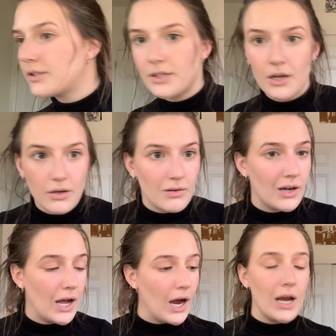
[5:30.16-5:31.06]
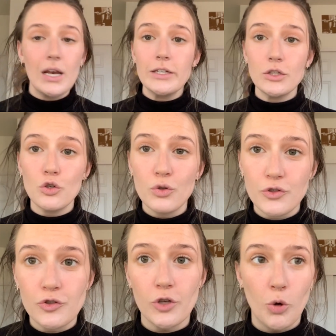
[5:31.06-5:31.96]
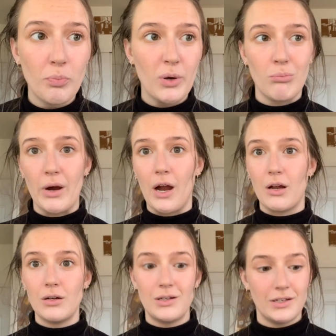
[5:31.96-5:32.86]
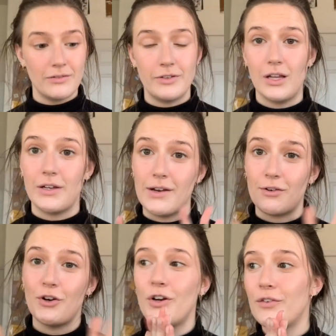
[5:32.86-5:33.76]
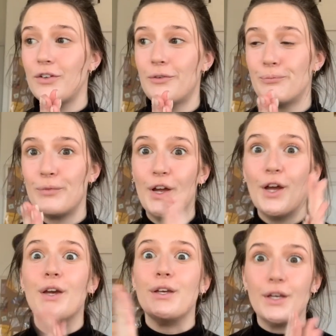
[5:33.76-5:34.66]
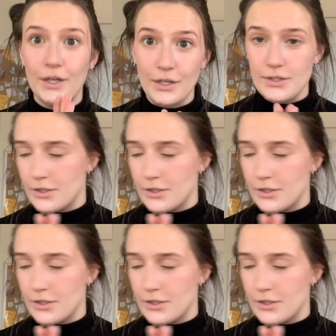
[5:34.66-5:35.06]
So I like to do the soap brow. If y'all ain't never heard of it, you need